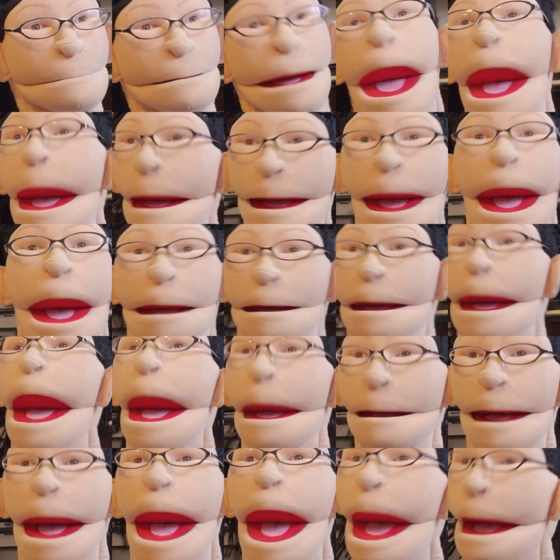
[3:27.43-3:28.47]
We'll see
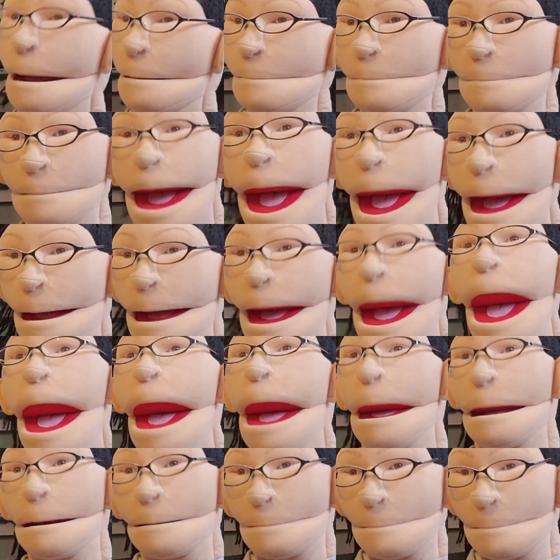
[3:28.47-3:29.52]
what happens if
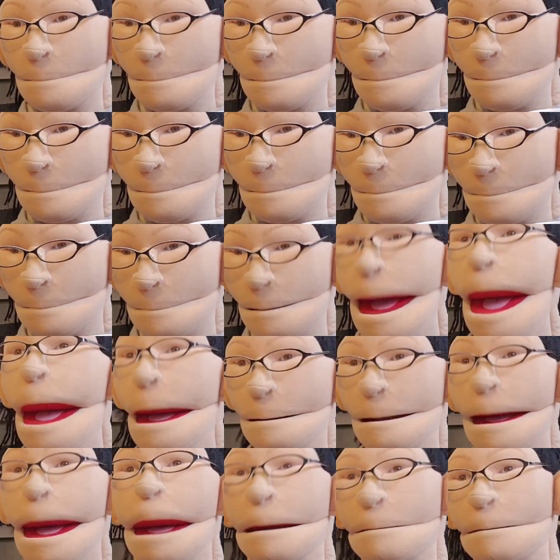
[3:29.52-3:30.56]
I
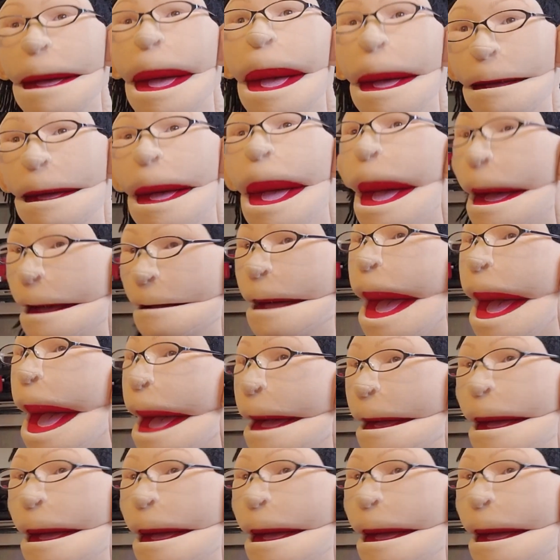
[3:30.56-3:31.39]
ever tell Baba